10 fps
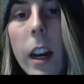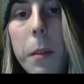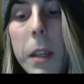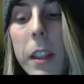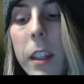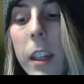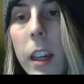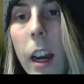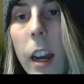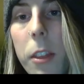I mean
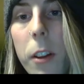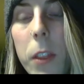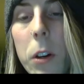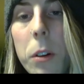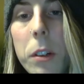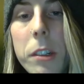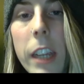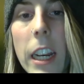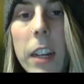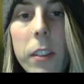like I thought the whole
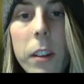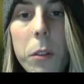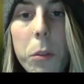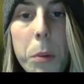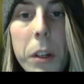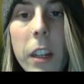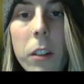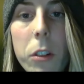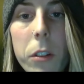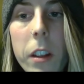organics thing was pretty
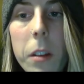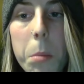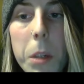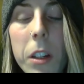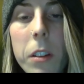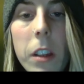interesting because